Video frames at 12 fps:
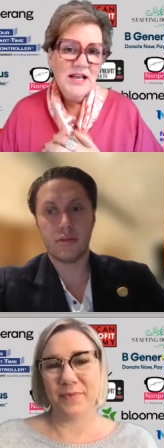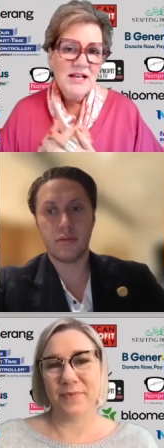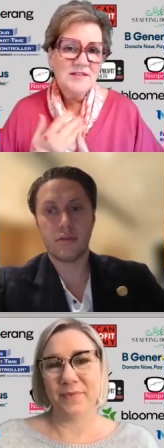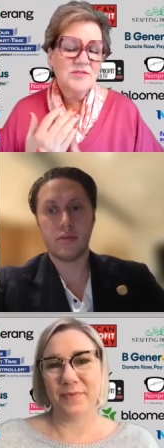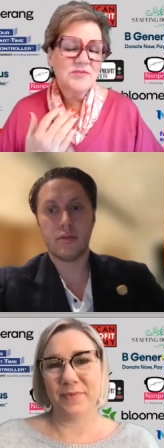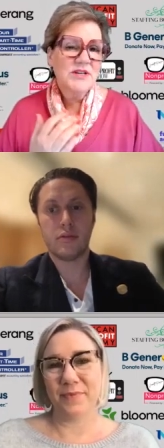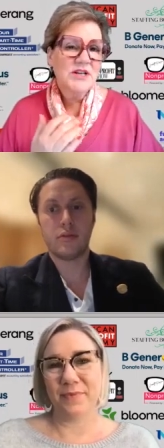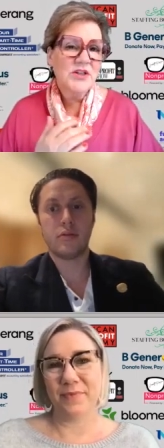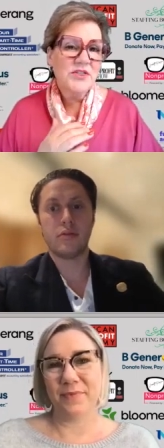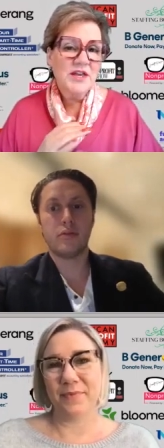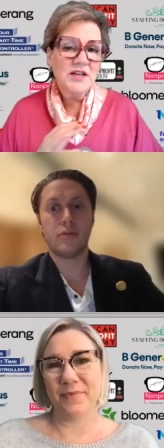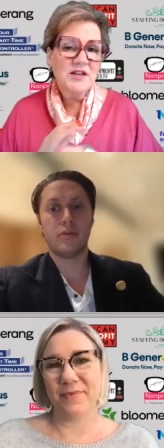Speaker 1: And so, Neil,
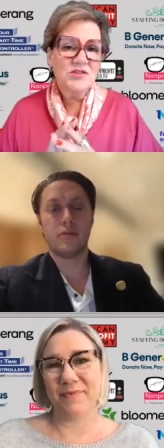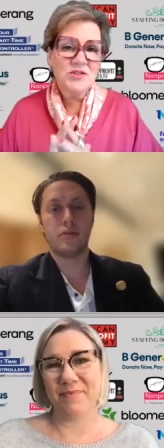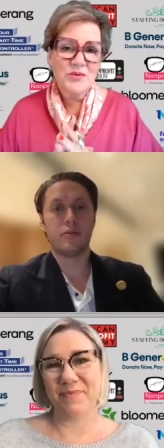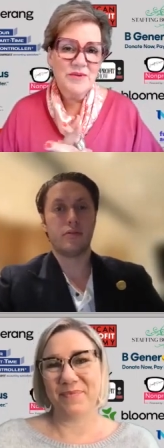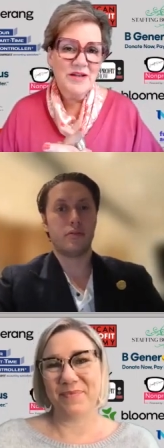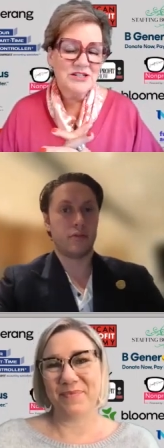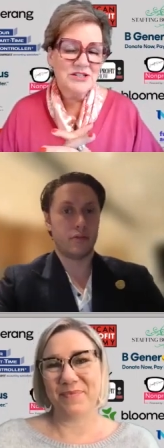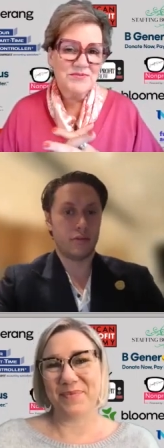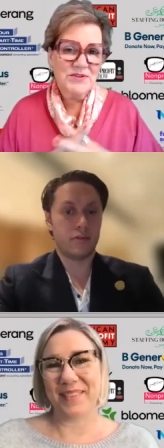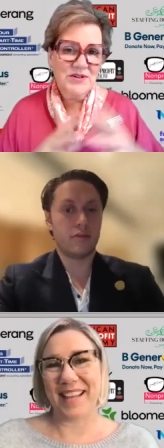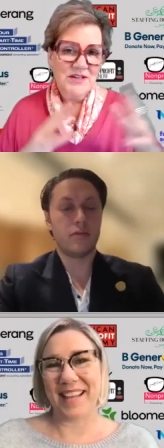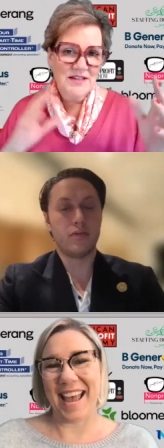thank you so much
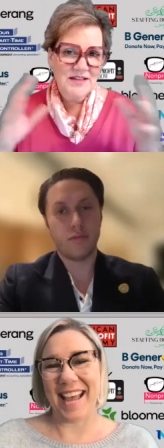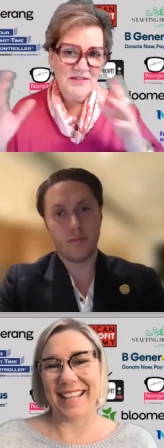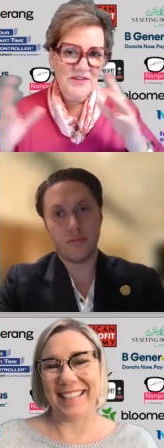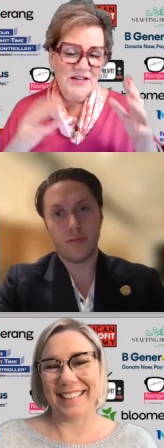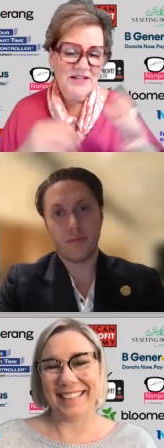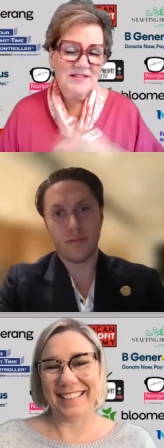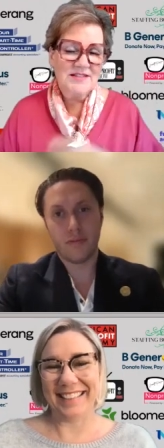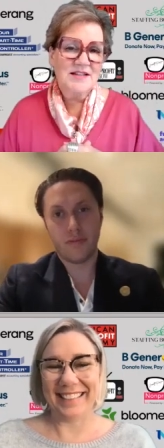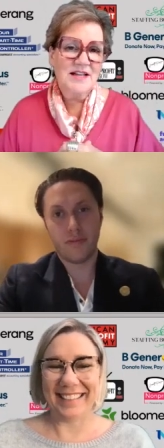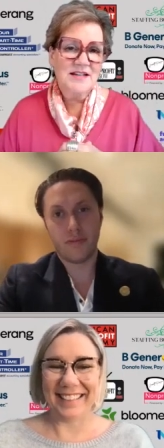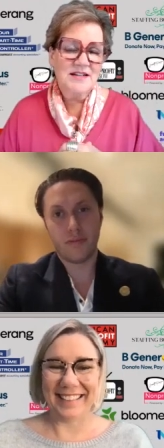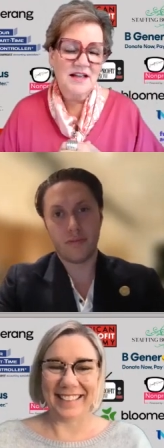for giving us a,
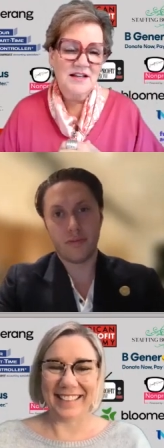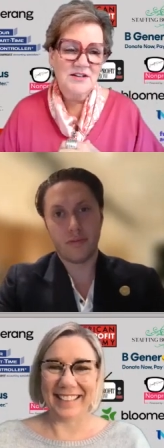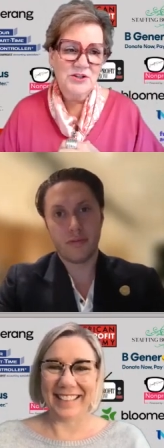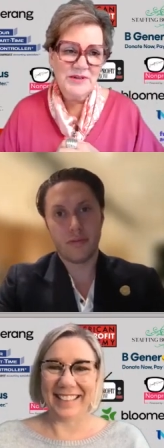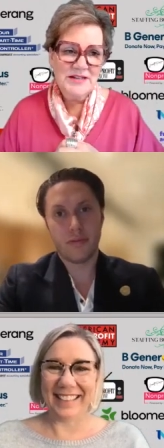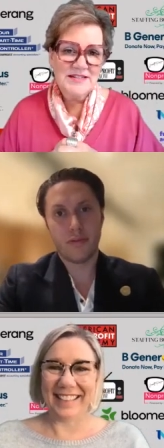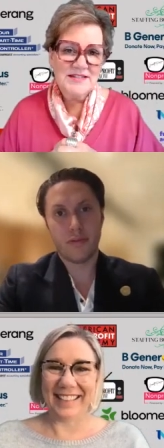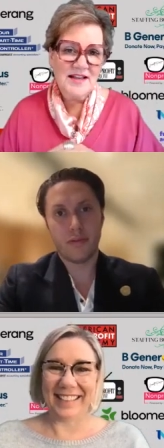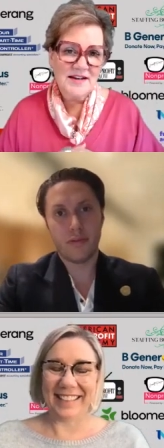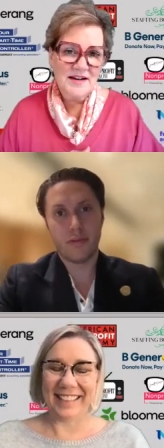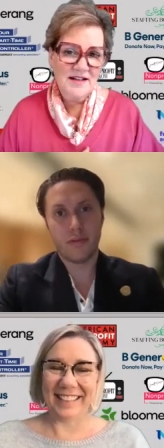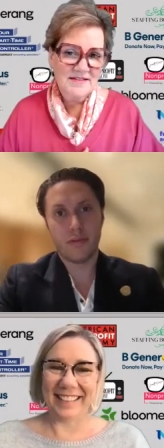a, a new
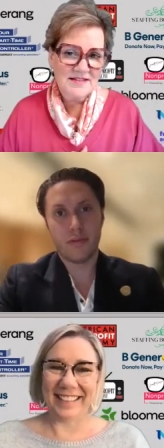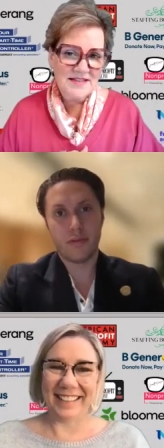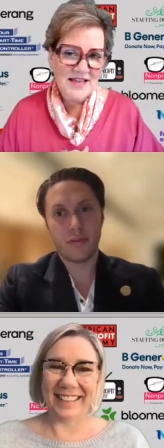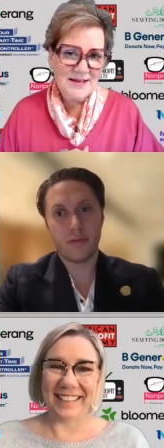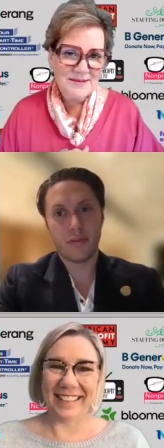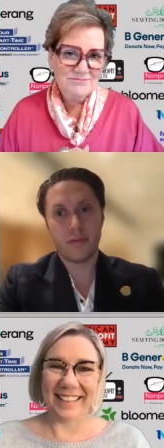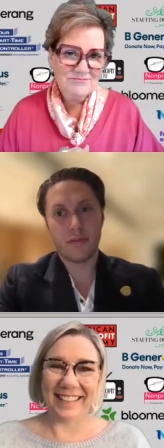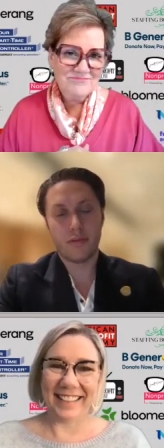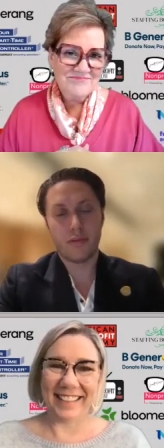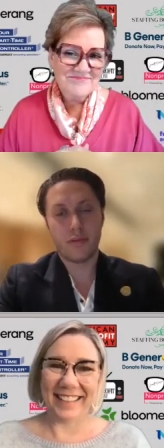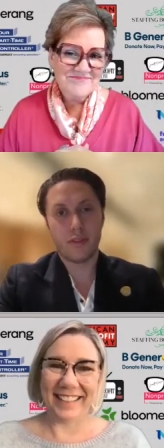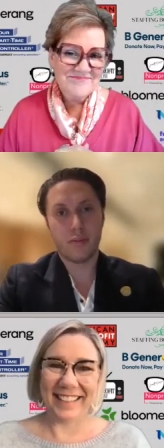insight onto that.
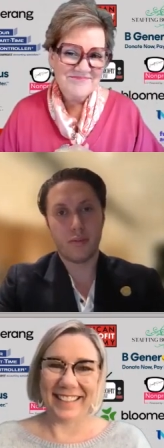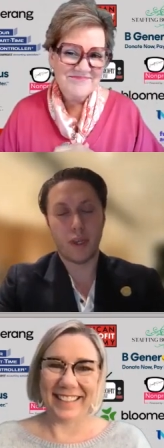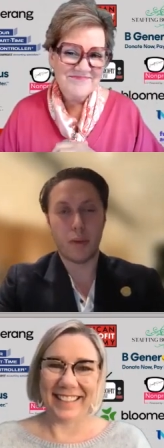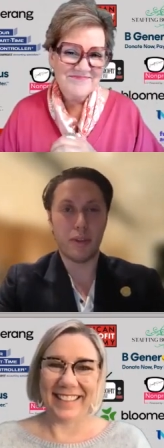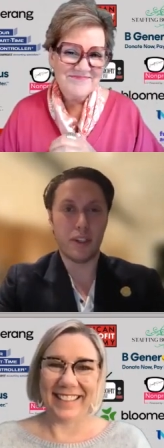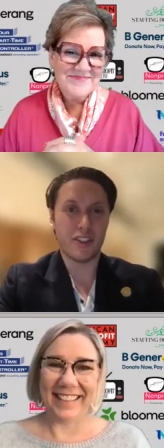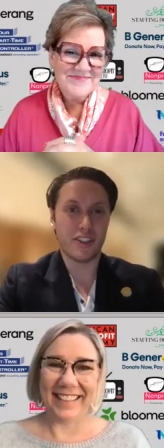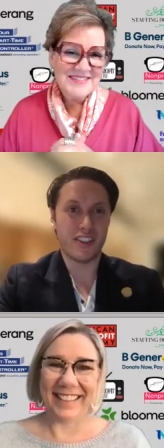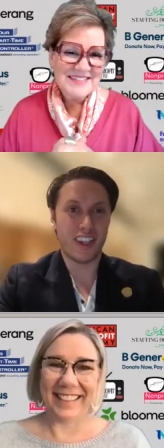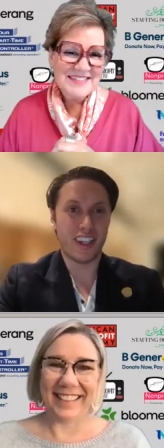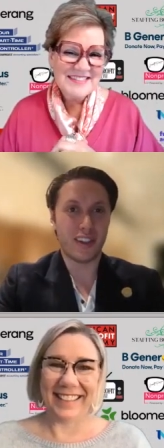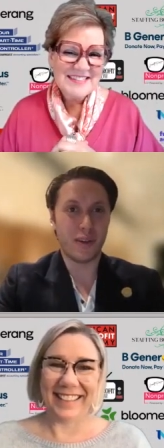
Speaker 2: My pleasure.
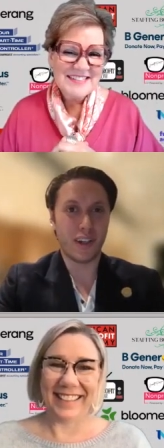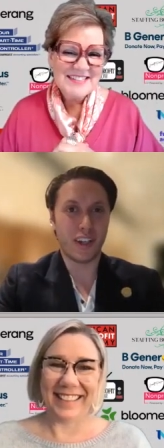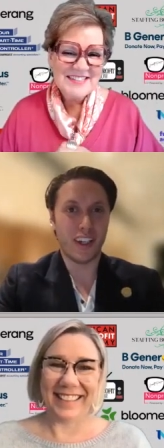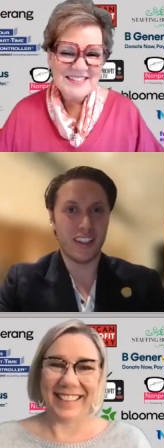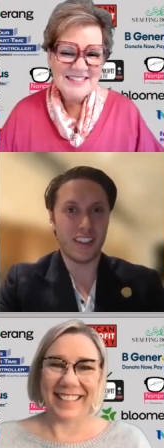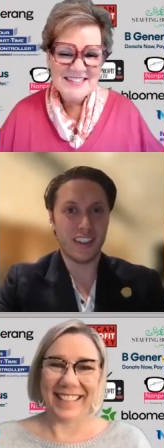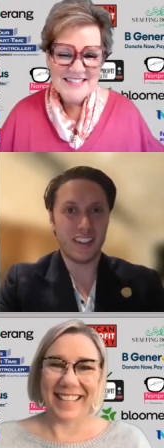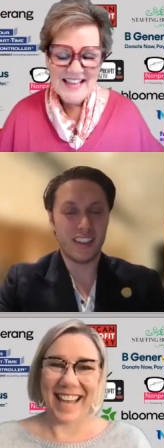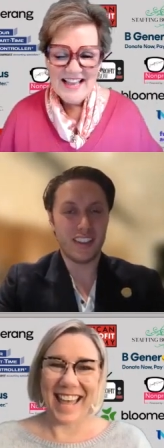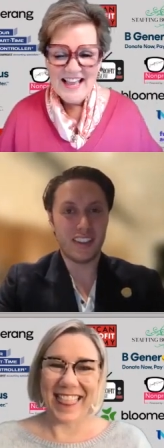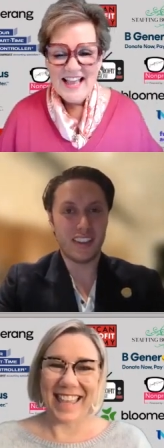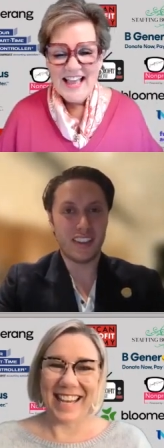Thank you again.
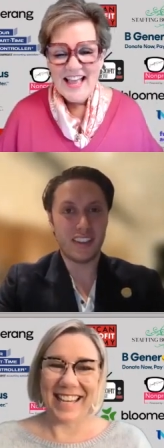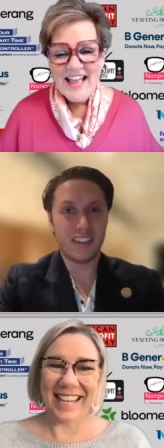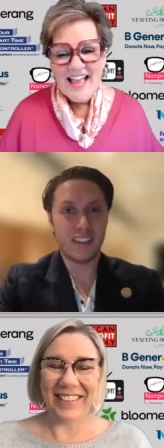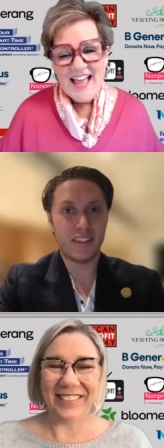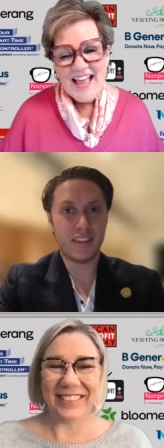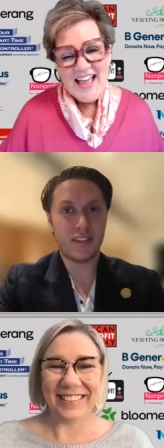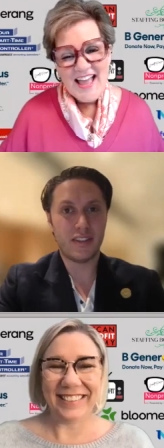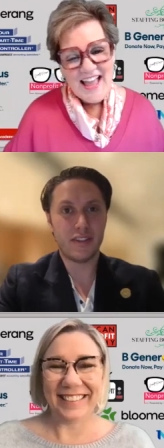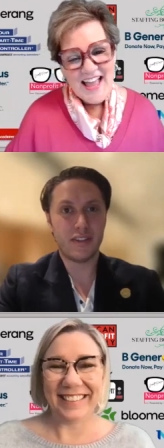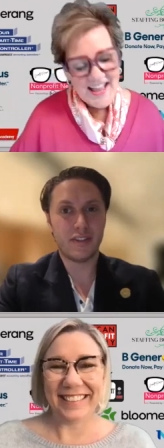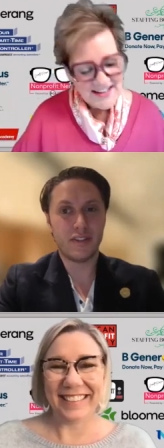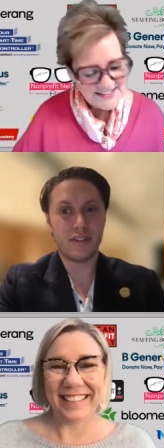
Speaker 1: Yeah, thank you.
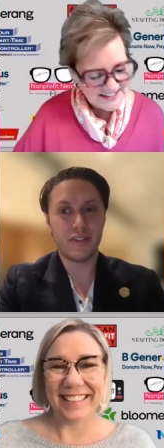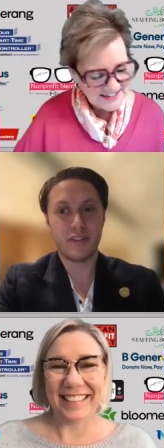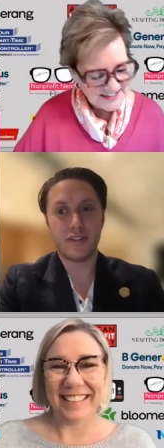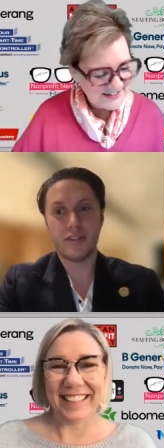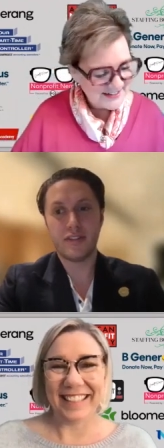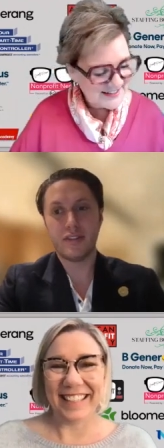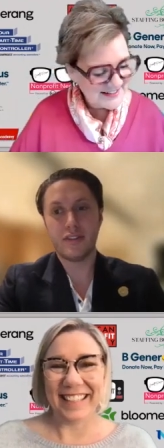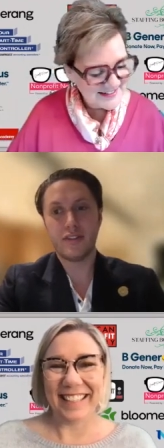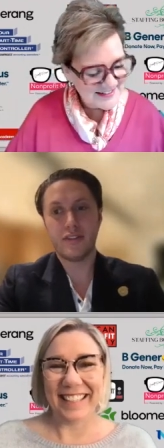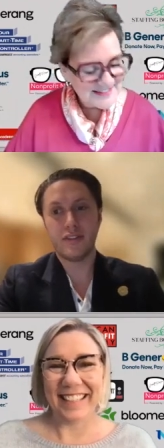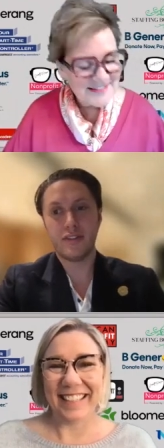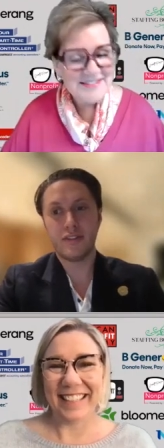Hey, Jarrett,
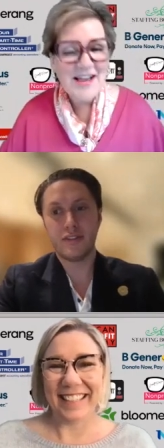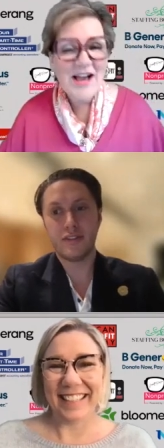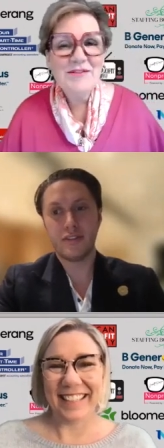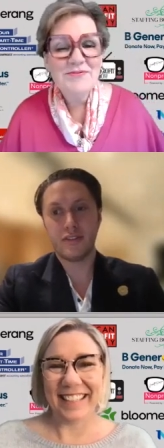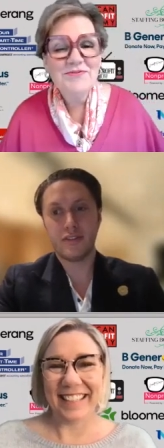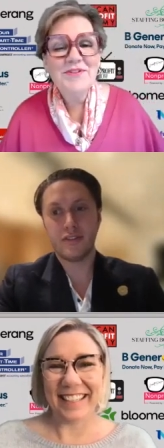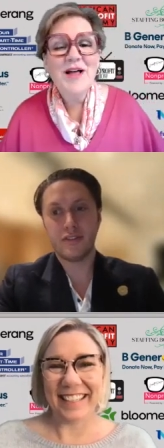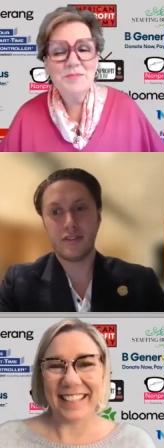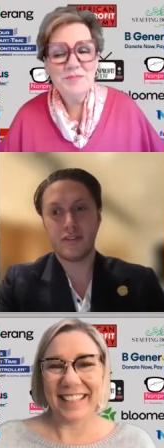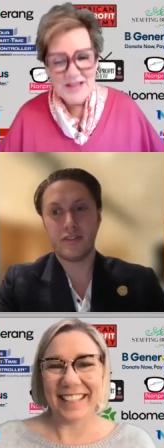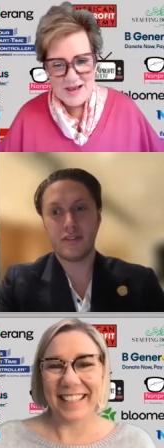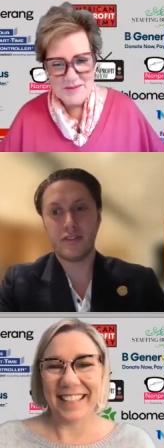since I
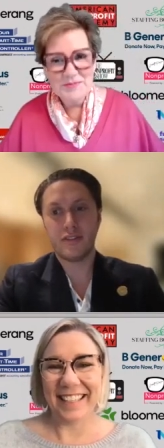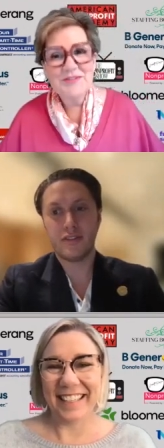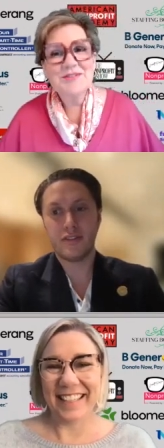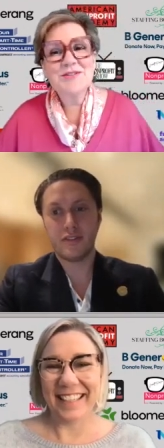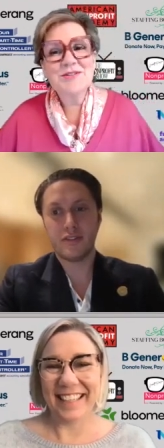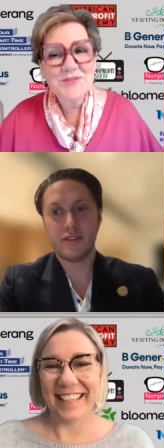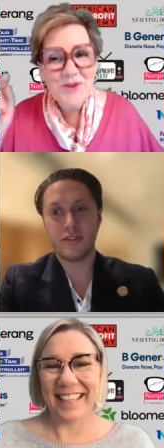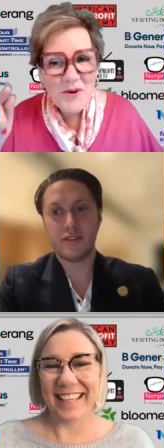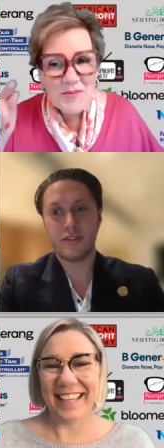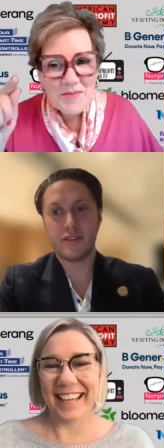flubbed up so